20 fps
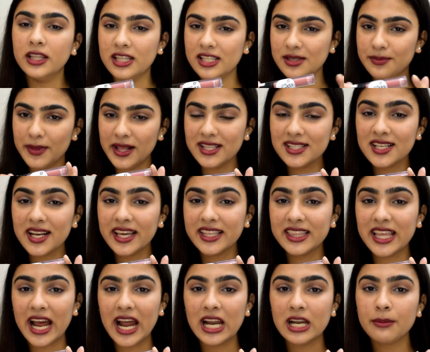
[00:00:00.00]
Smells
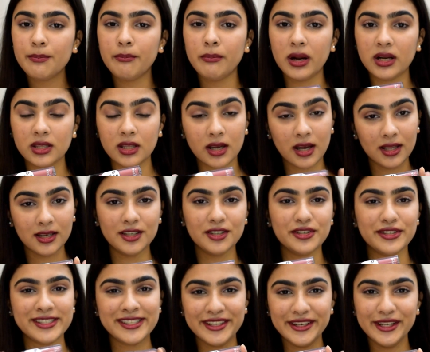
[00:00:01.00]
like that, but the
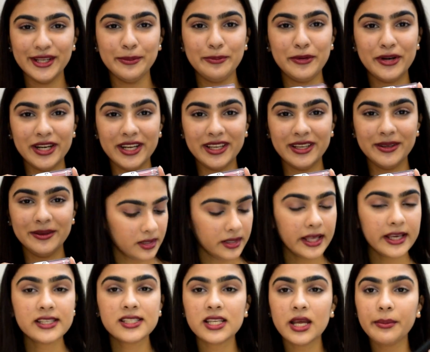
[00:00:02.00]
color is really pretty.
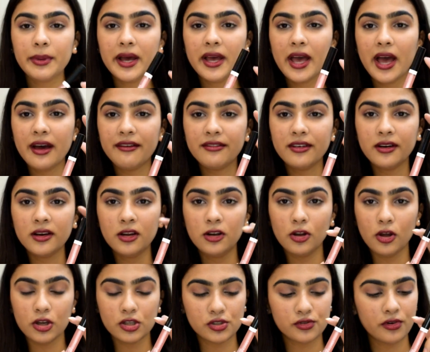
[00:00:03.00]
Next up, I have a
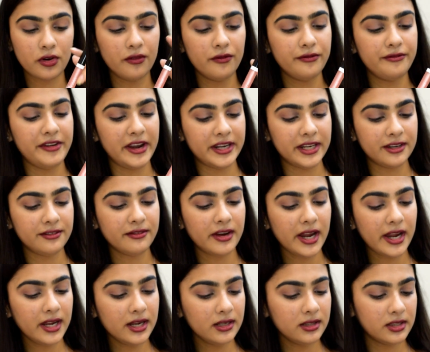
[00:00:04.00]
gloss from
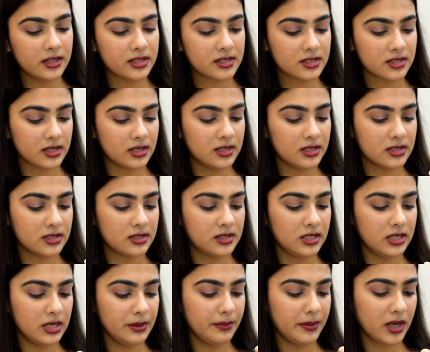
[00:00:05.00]
wetnwild. This is
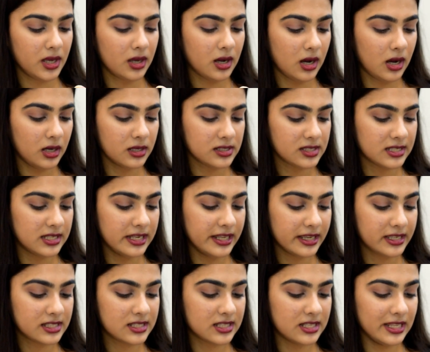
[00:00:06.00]
the Mega
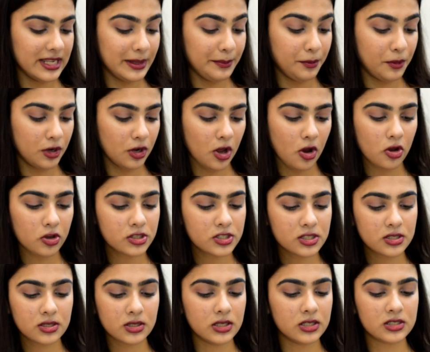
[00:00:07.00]
Slicks Lip
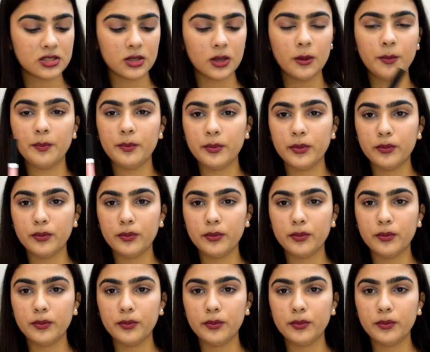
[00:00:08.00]
Gloss. It's a